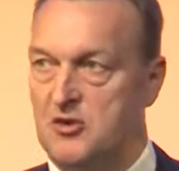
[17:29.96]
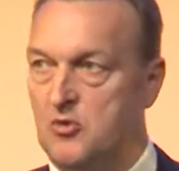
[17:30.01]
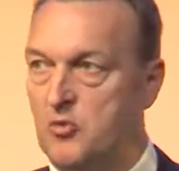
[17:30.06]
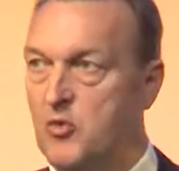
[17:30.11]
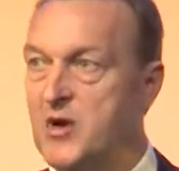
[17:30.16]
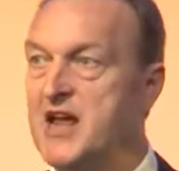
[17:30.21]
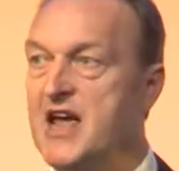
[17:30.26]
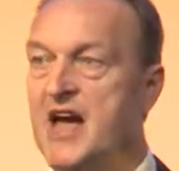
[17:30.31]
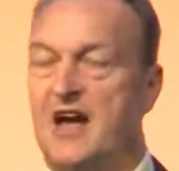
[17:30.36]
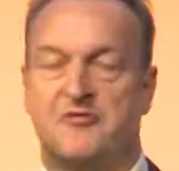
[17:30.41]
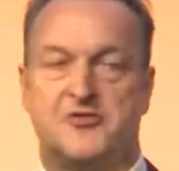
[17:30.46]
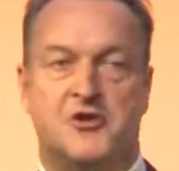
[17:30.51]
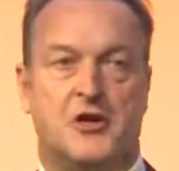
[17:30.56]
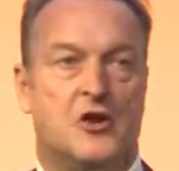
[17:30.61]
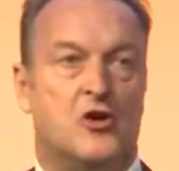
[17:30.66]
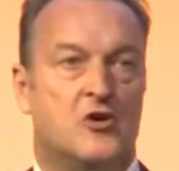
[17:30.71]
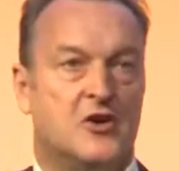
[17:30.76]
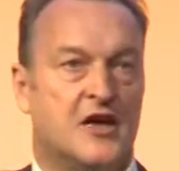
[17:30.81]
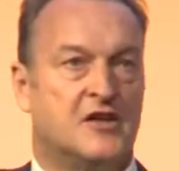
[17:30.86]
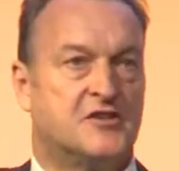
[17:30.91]
We have to
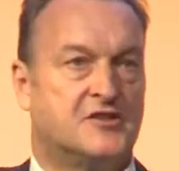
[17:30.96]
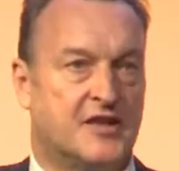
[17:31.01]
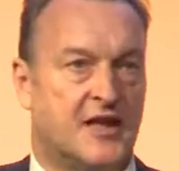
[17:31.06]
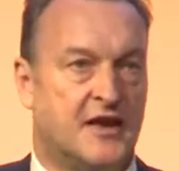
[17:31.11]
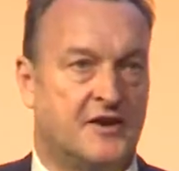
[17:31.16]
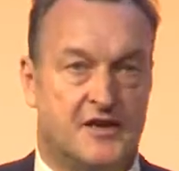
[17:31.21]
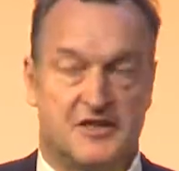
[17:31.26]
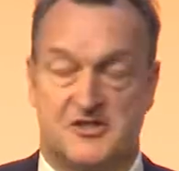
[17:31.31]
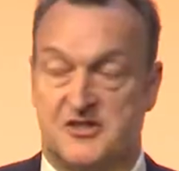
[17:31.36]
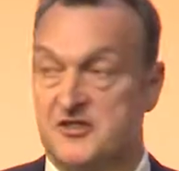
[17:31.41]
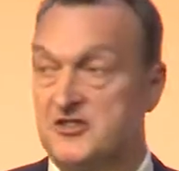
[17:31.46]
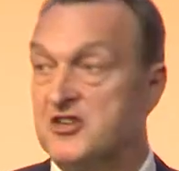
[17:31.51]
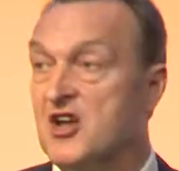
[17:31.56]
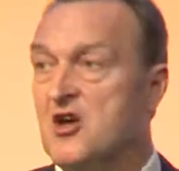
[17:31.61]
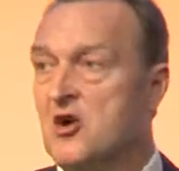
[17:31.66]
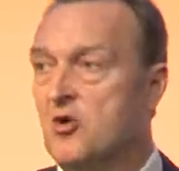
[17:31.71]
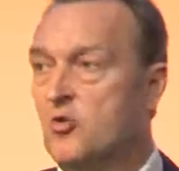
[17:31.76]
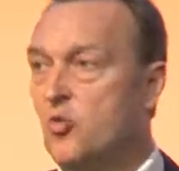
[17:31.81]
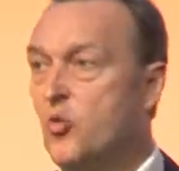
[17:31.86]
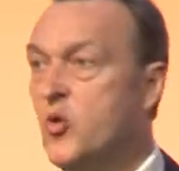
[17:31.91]
look into that distance.
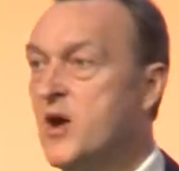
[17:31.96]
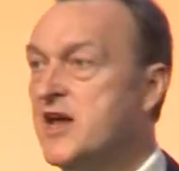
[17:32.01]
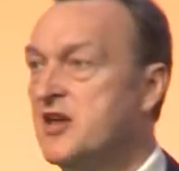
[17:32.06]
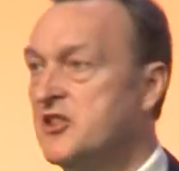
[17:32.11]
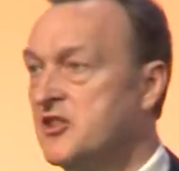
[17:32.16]
We